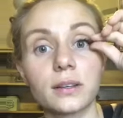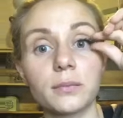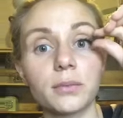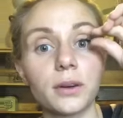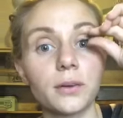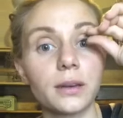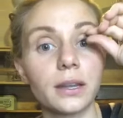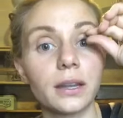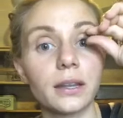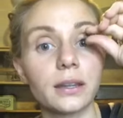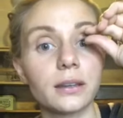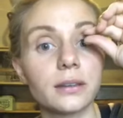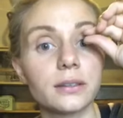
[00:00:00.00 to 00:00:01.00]
broken
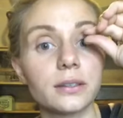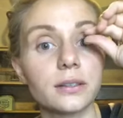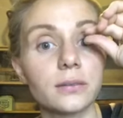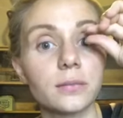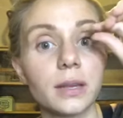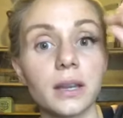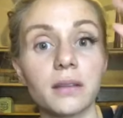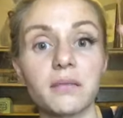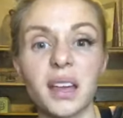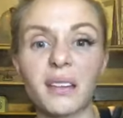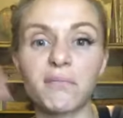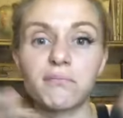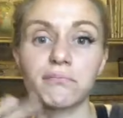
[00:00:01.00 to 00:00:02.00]
in too, meaning
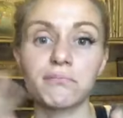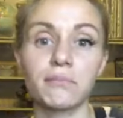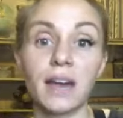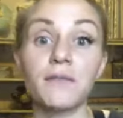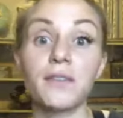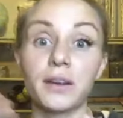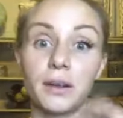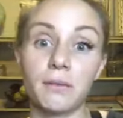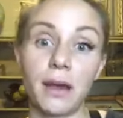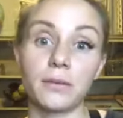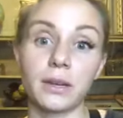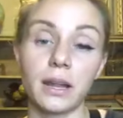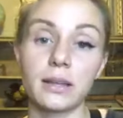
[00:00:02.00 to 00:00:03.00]
like I have very
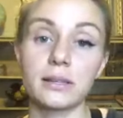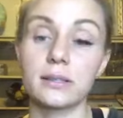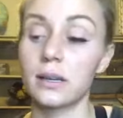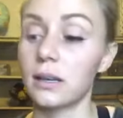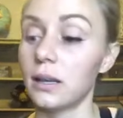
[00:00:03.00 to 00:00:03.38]
rounded eyes.